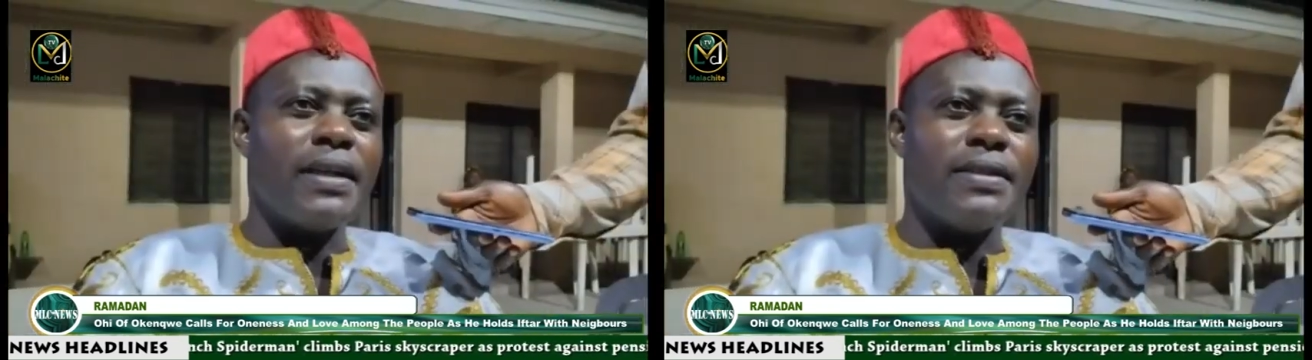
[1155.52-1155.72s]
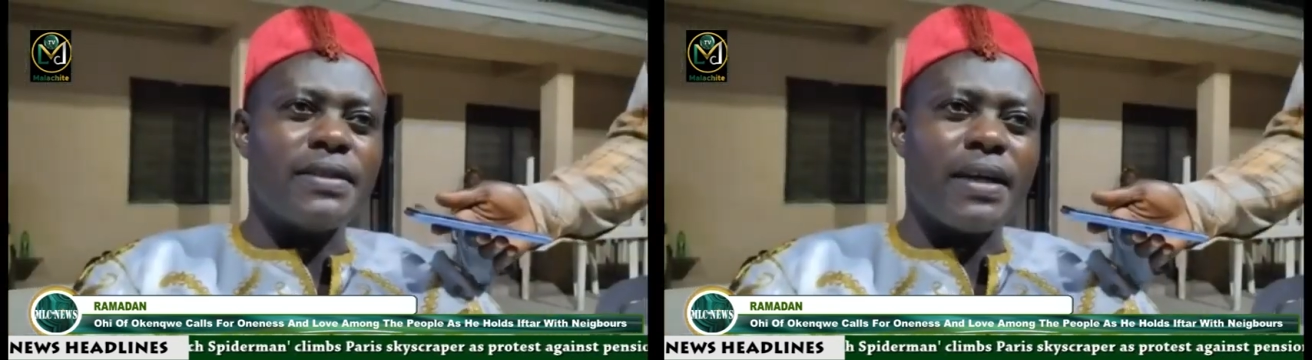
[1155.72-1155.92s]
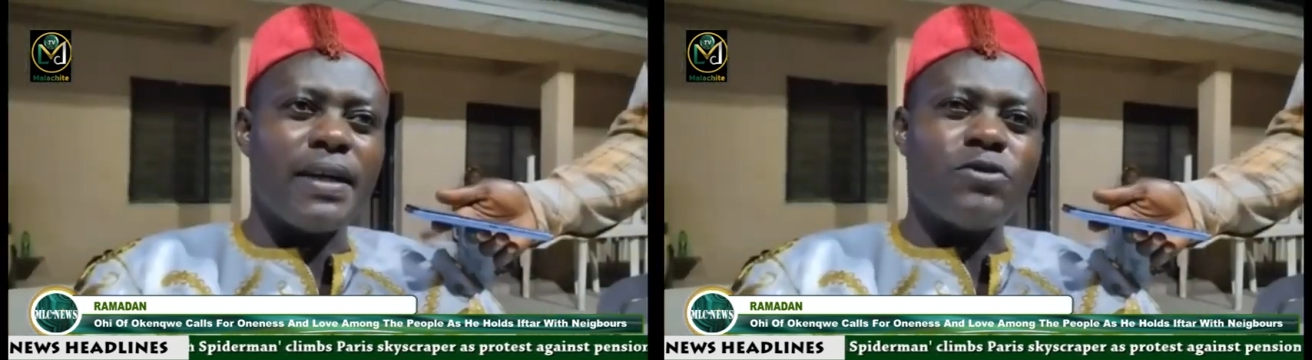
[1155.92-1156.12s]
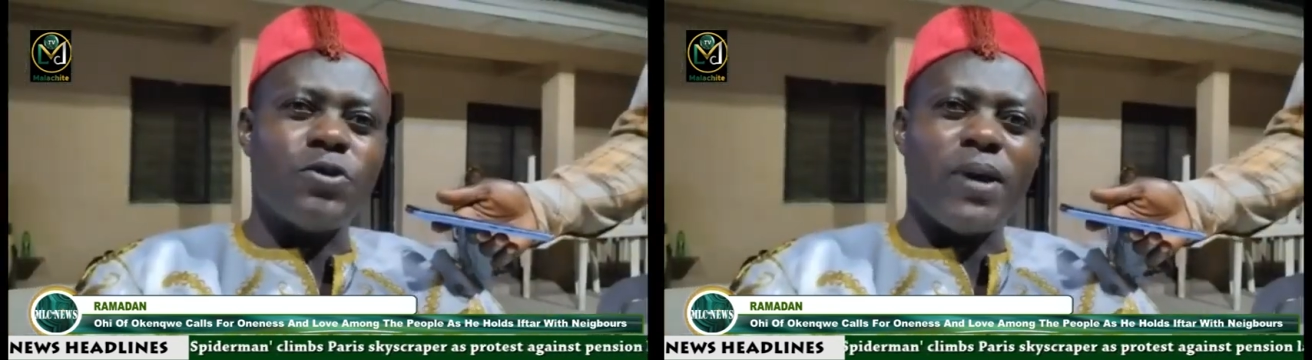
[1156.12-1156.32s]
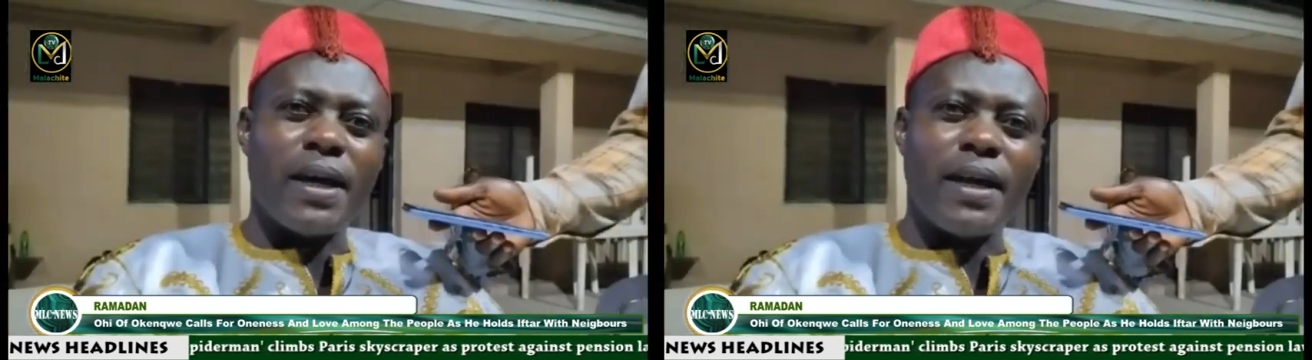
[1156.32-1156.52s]
I
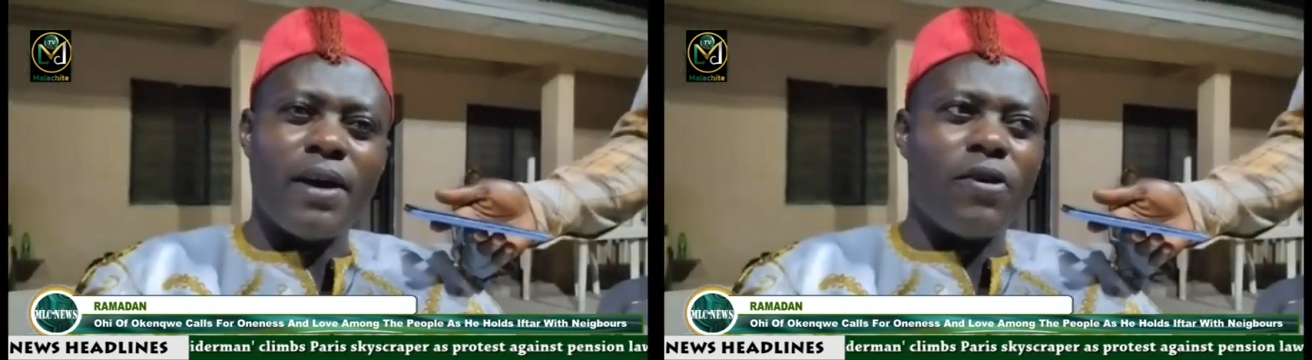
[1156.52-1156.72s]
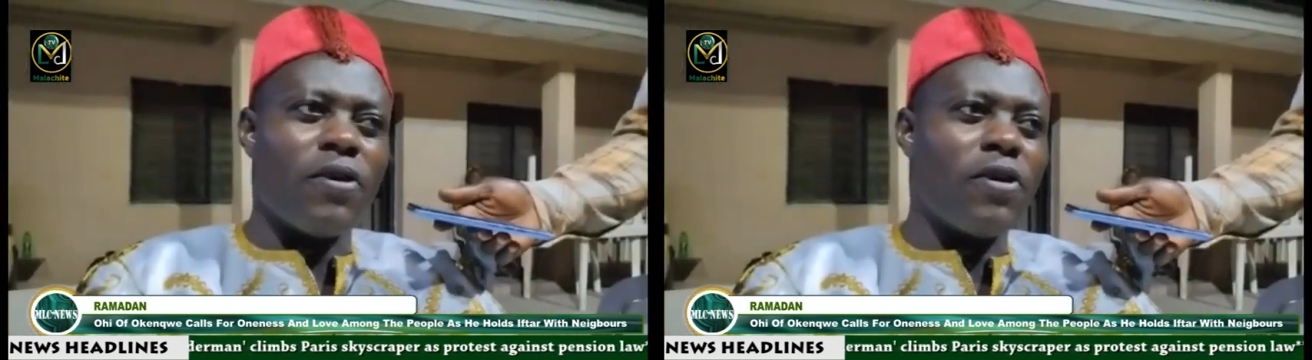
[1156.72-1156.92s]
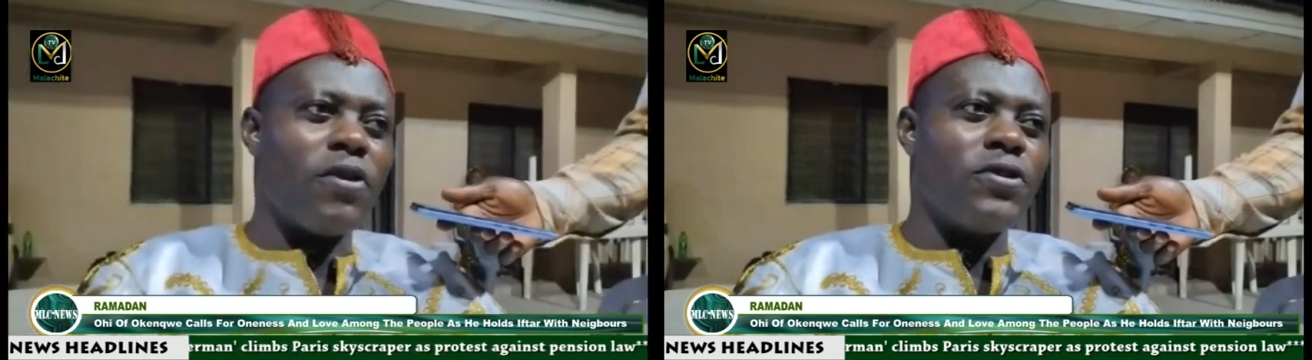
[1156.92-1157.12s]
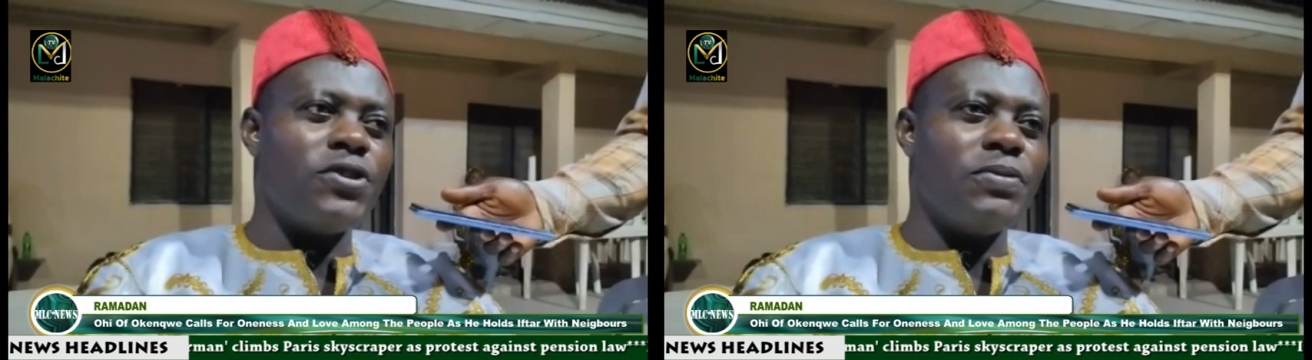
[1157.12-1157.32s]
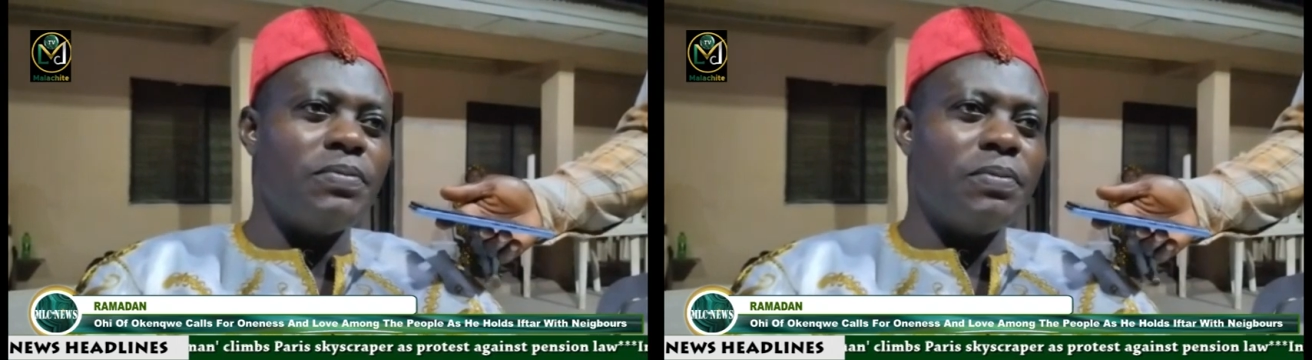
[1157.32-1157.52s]
decided to gather all